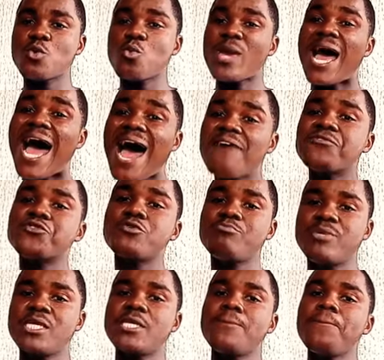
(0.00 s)
So we have to
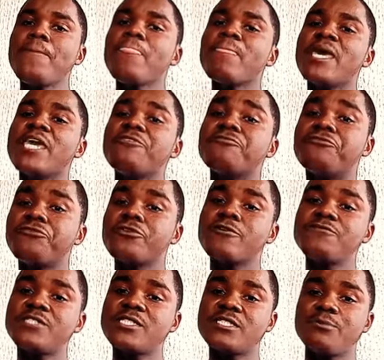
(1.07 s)
be
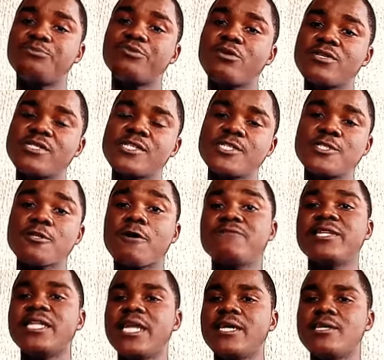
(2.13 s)
involved in the process
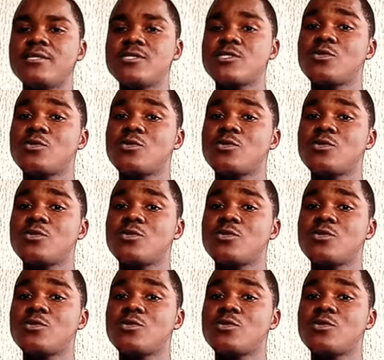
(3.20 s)
of the learning.